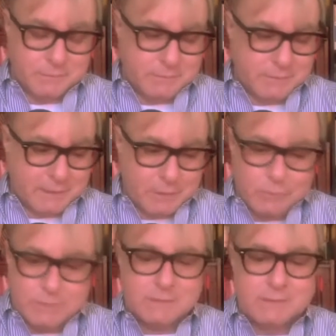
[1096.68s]

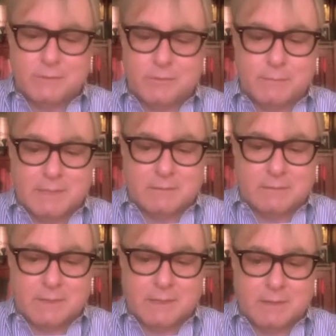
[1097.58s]
diagnosis and your
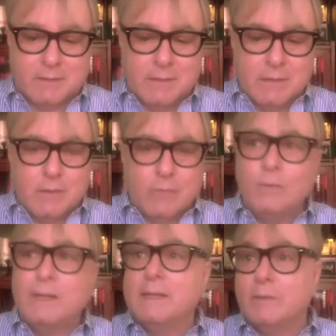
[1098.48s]
medical care
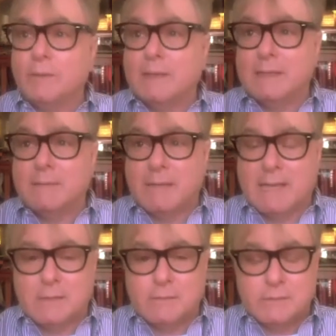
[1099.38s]
really, really
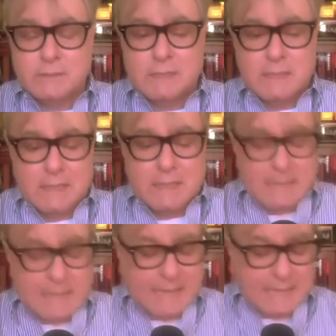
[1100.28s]
matters.
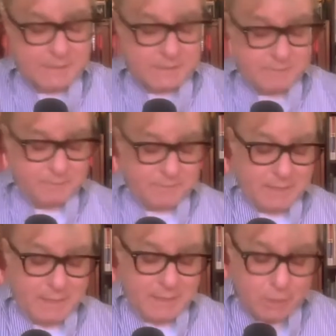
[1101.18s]
And,
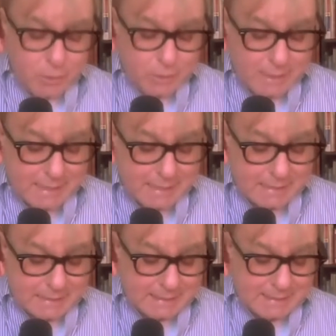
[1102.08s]
you know,
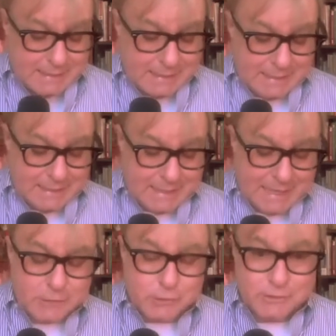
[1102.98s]

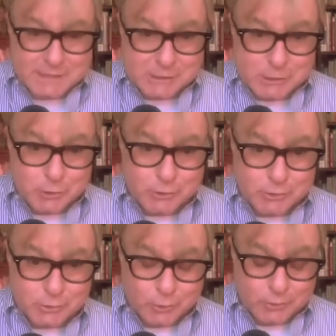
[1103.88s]
I turned 62
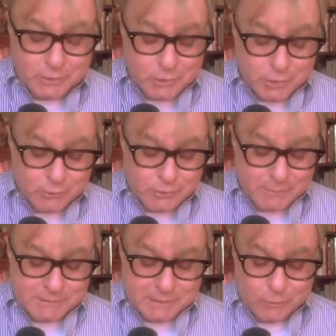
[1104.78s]
years old this year, so
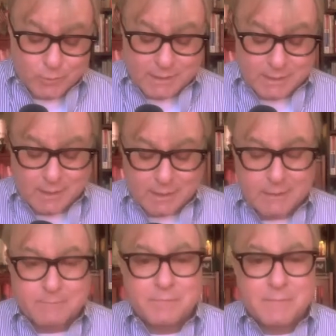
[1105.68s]
I'm still quite young.
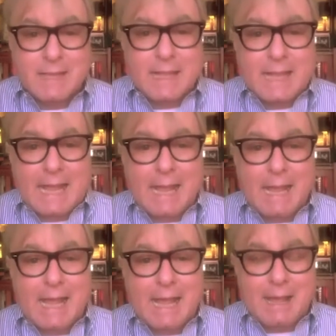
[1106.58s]

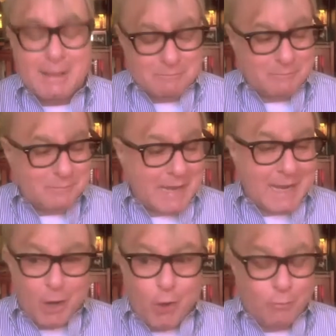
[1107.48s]
I
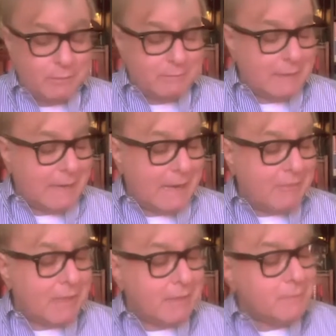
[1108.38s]

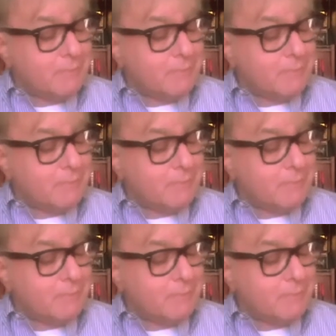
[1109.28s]
think.